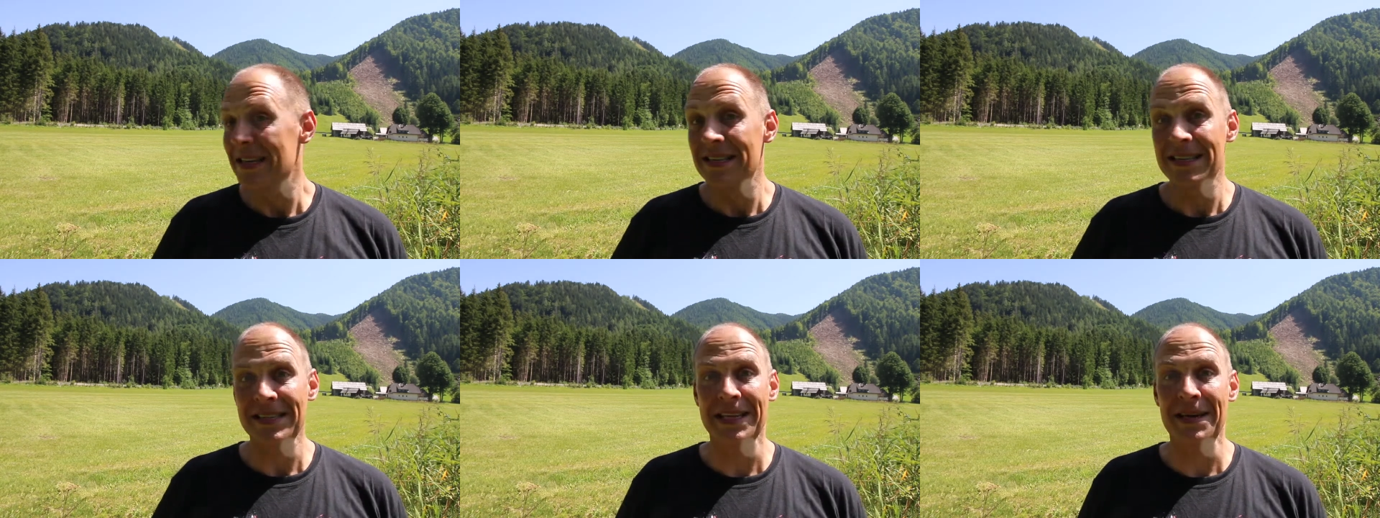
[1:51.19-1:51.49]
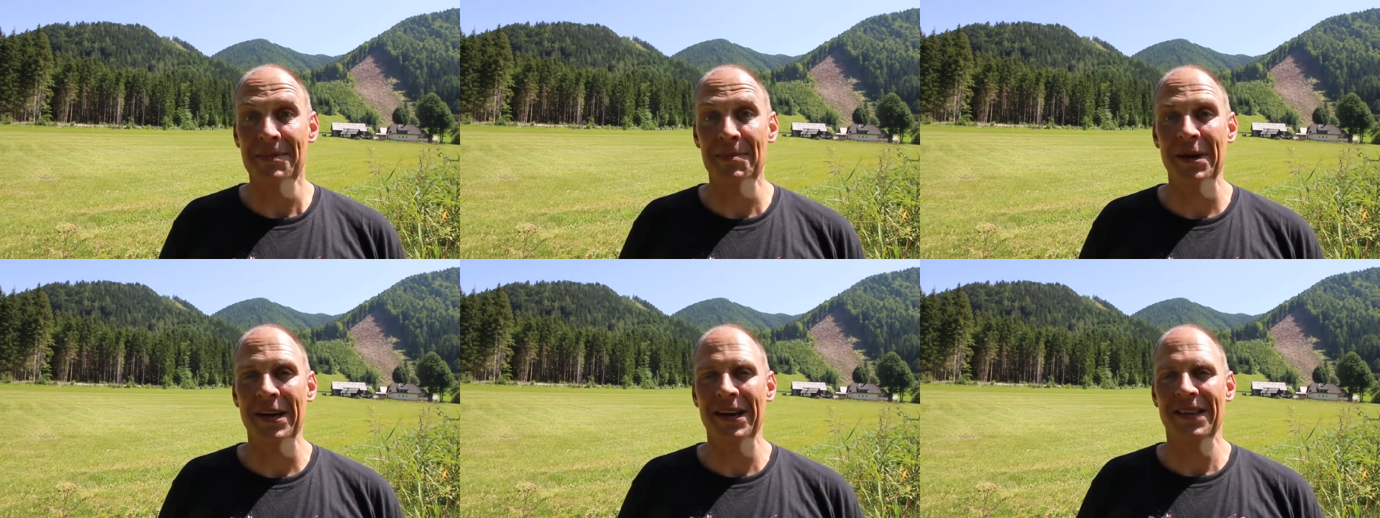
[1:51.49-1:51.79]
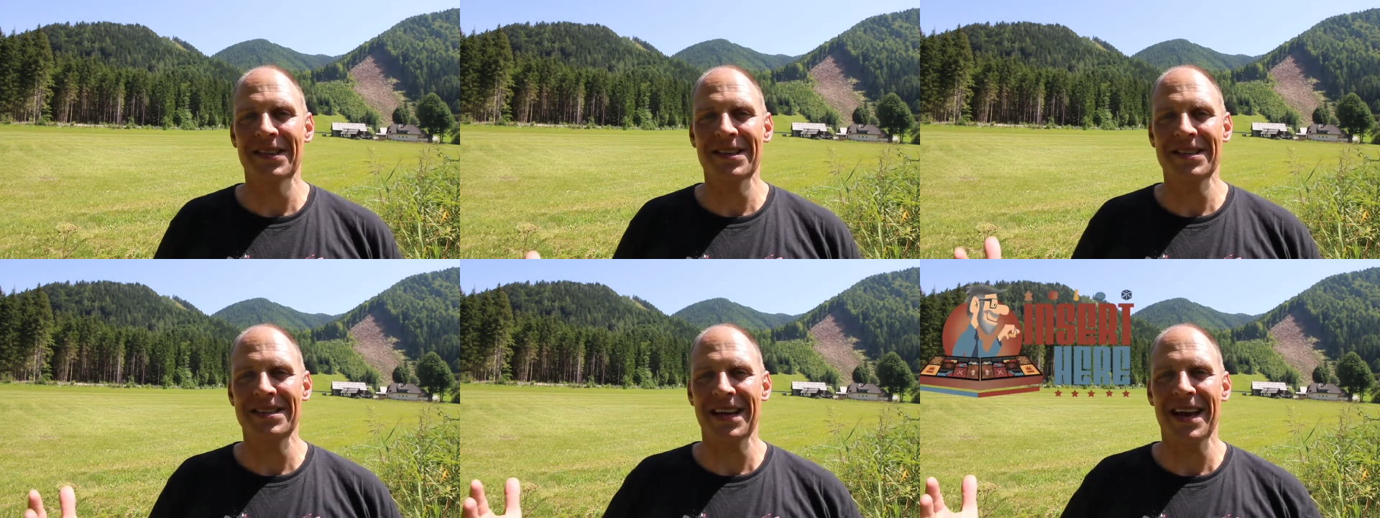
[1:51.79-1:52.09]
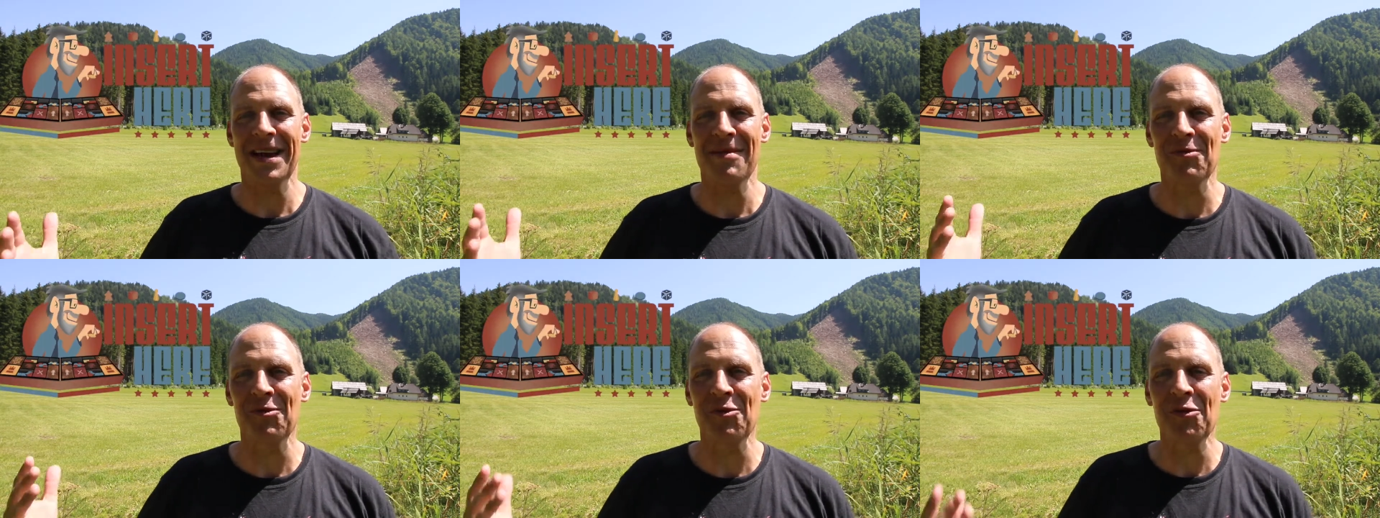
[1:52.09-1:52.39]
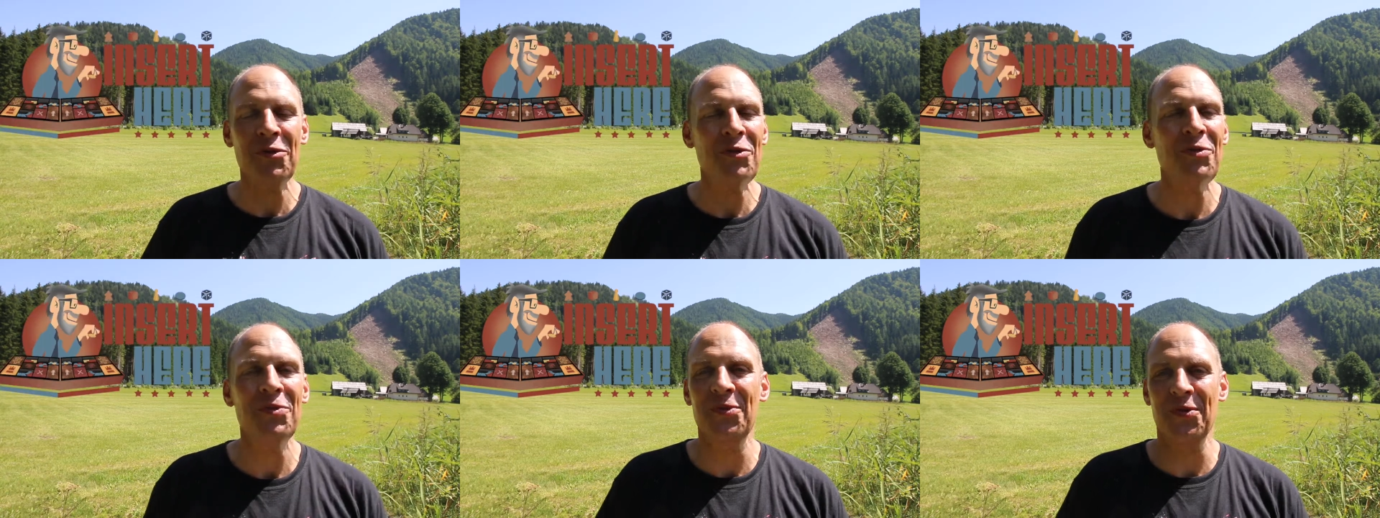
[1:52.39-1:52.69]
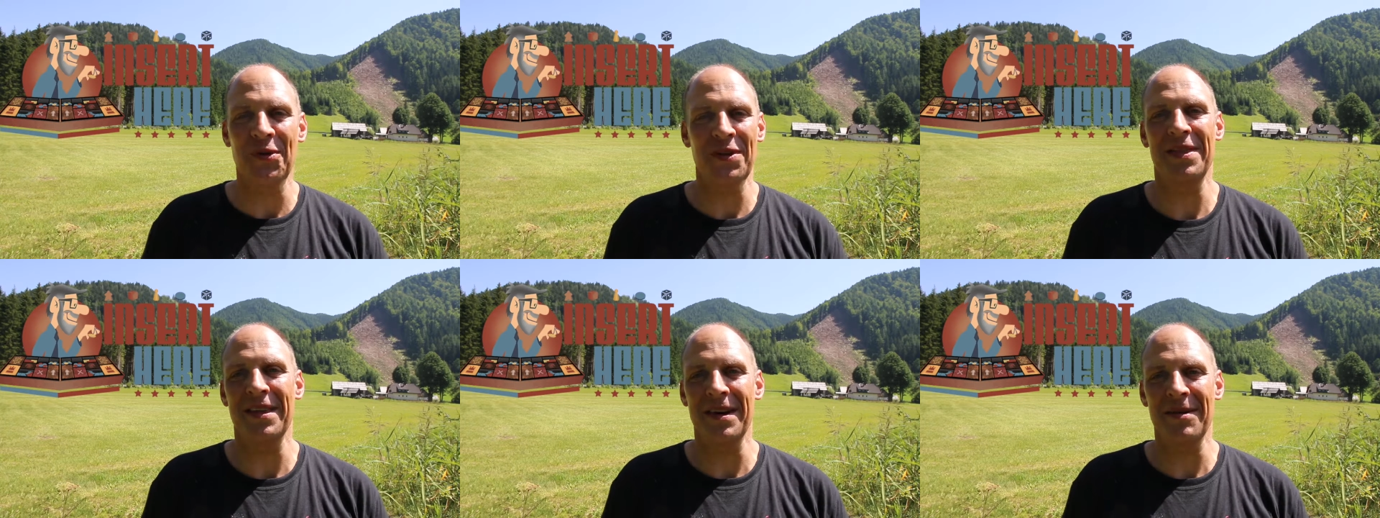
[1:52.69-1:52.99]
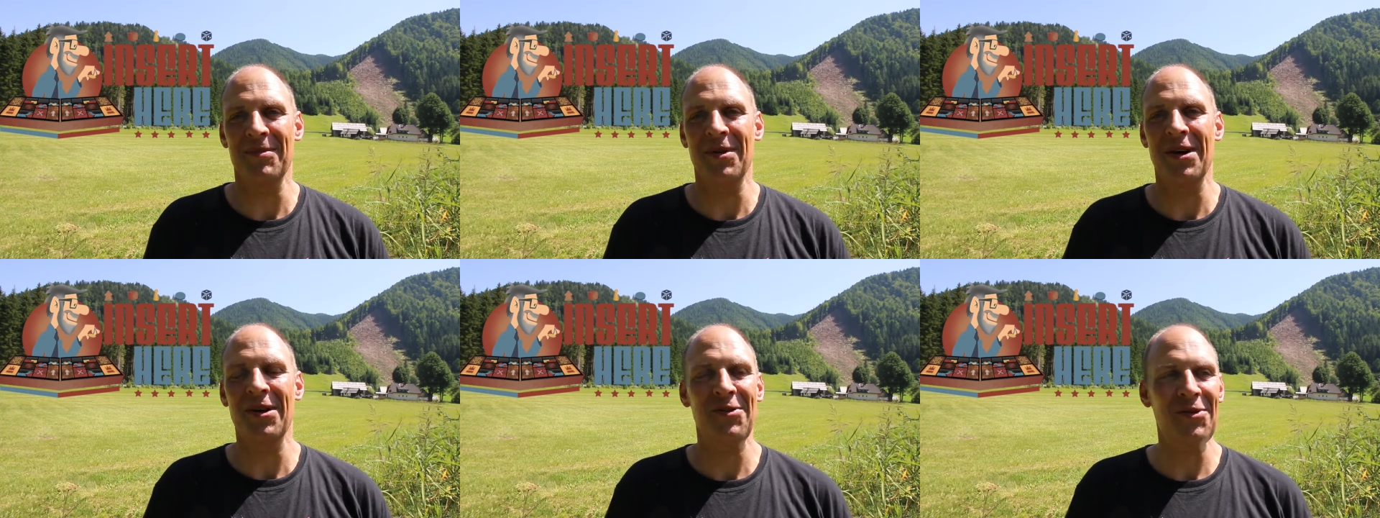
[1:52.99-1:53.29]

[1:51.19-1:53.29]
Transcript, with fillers: sleeping in the same room with them.